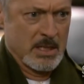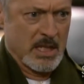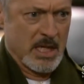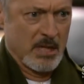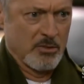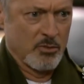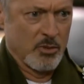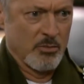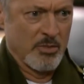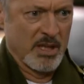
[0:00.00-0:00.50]
I
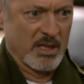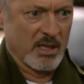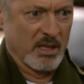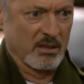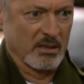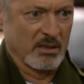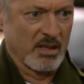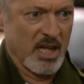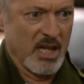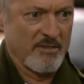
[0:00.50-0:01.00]
will make a
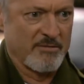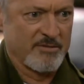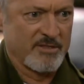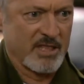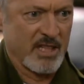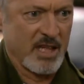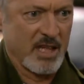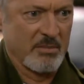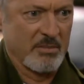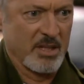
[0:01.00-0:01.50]

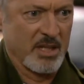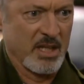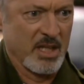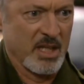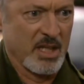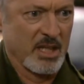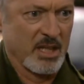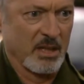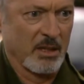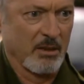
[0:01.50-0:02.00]
lifetime in
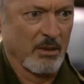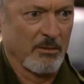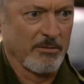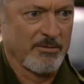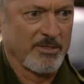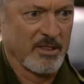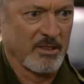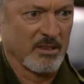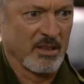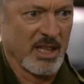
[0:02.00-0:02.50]
hell
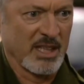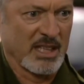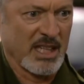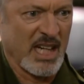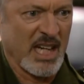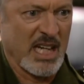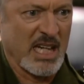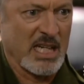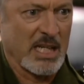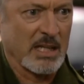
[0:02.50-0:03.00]
feel like a
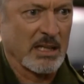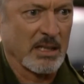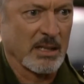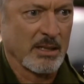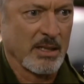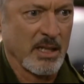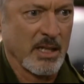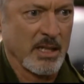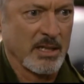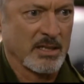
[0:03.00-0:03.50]

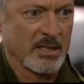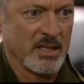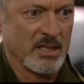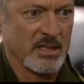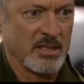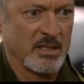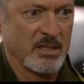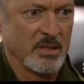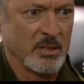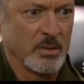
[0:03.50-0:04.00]
holiday to
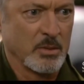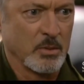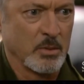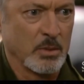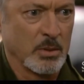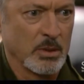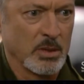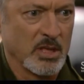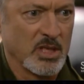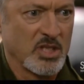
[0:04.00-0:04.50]
you,
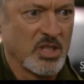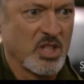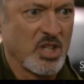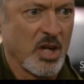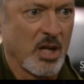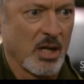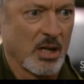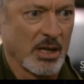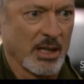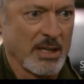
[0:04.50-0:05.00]

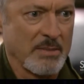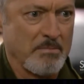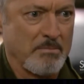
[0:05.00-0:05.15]
Charlie